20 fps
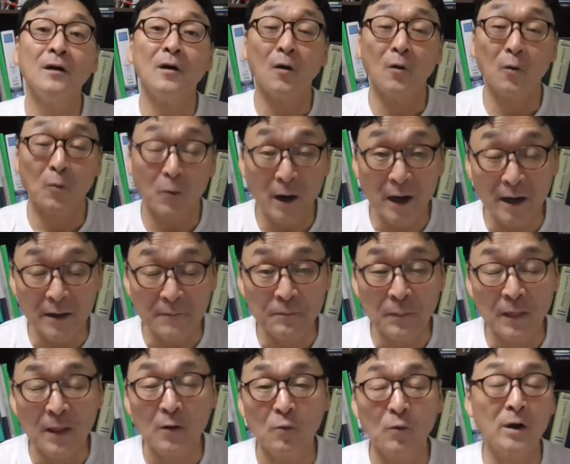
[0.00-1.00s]
All right.
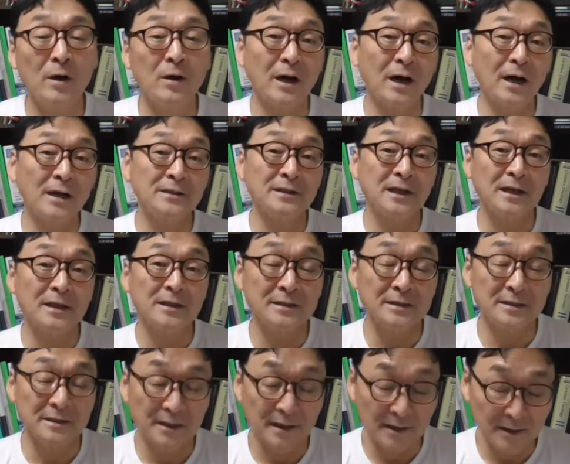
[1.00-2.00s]
Well, as I
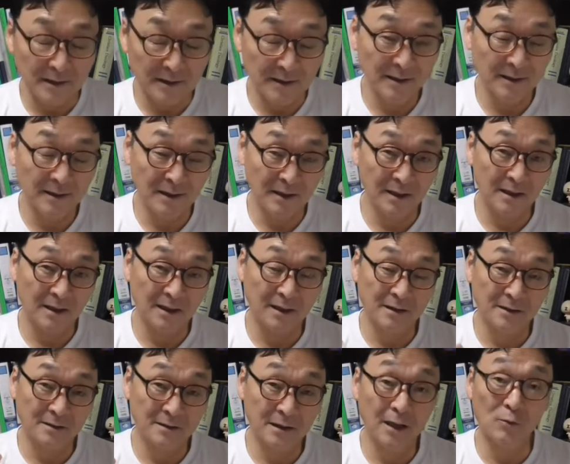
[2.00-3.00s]
said,
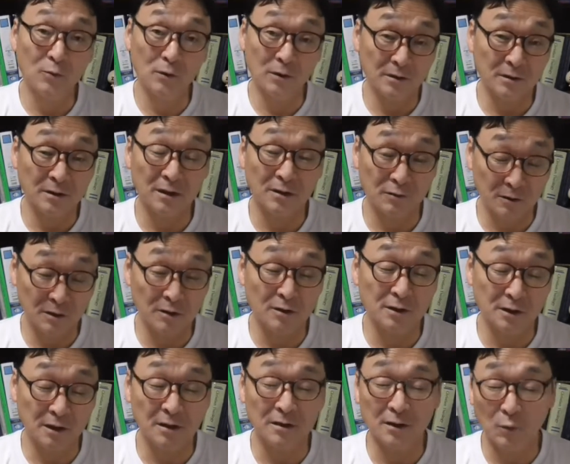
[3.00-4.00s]
uh, now we're
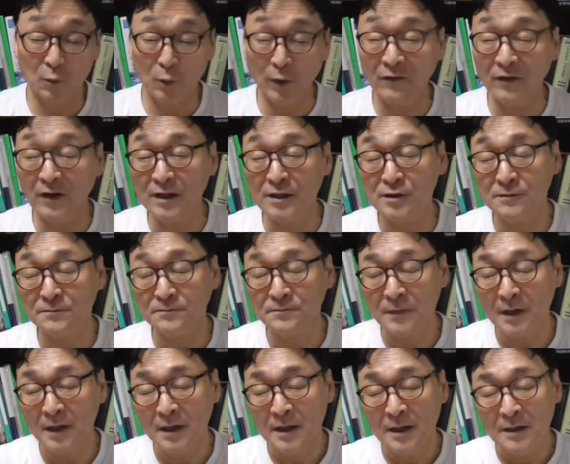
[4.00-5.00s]
learning at the Revelation.
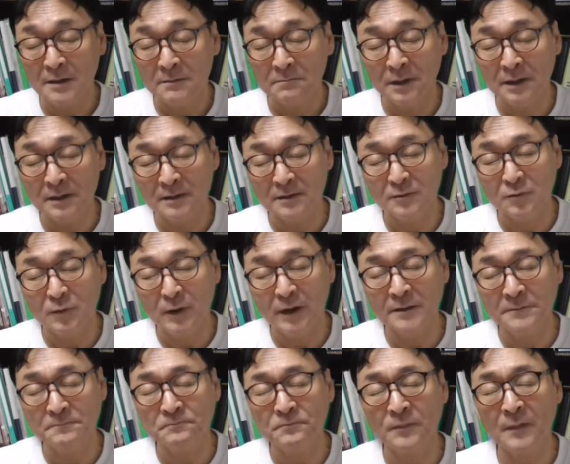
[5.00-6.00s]
But
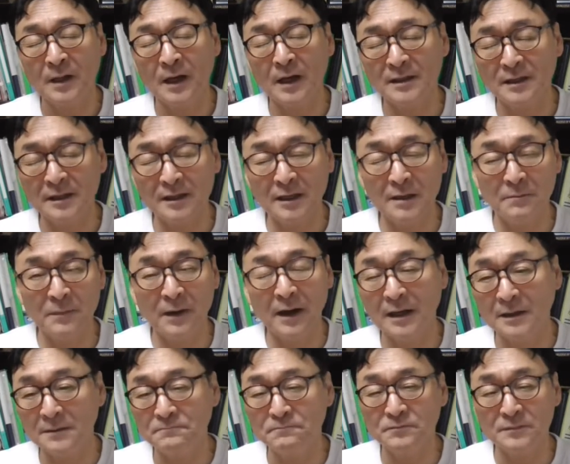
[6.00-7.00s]
when I think
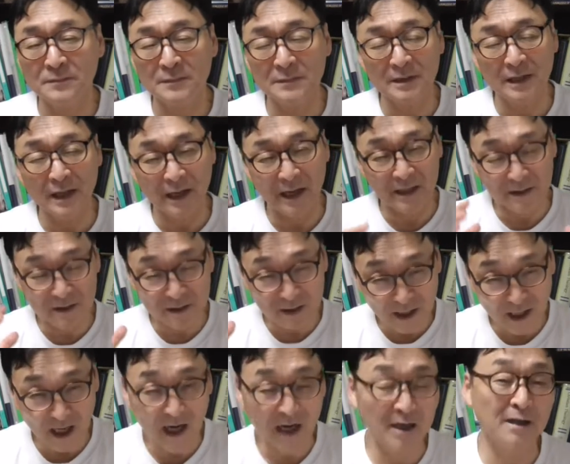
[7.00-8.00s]
about
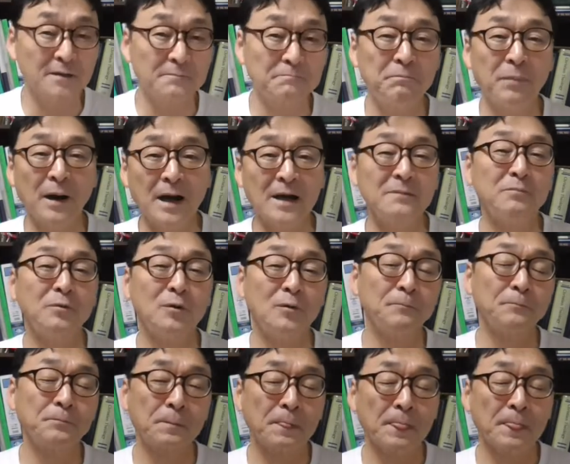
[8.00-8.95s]
entire Bible.